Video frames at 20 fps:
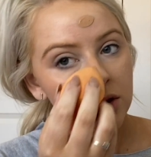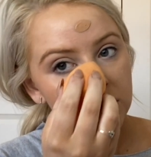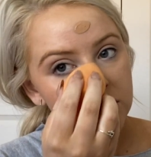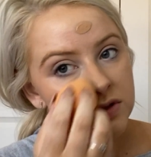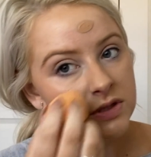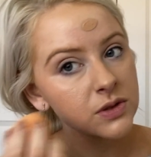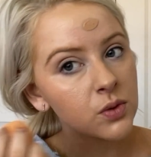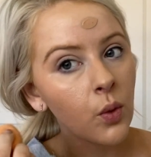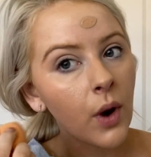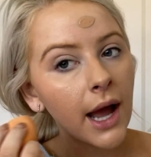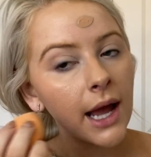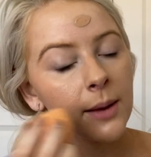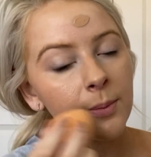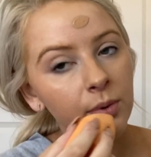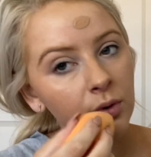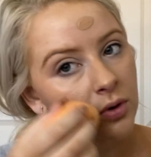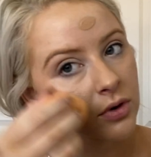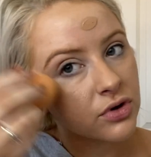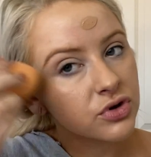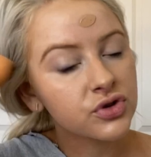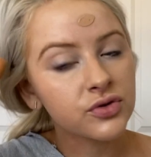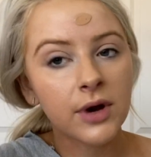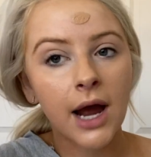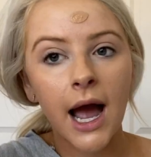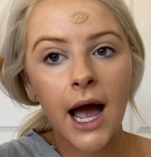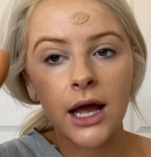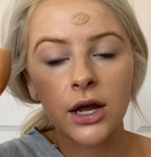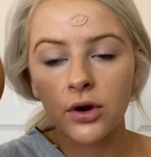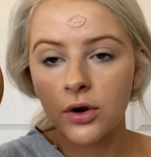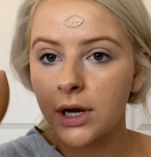swipe or
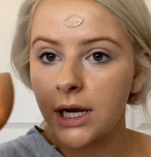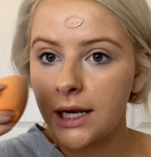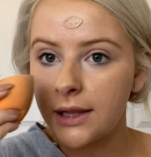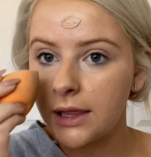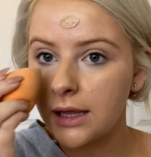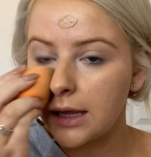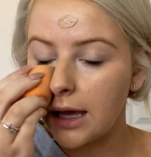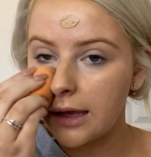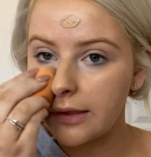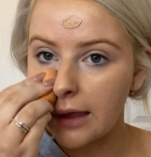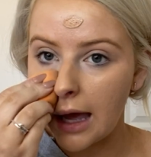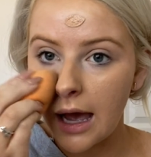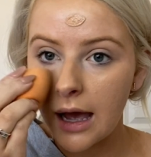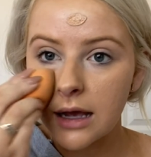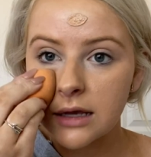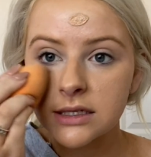drag or anything like that,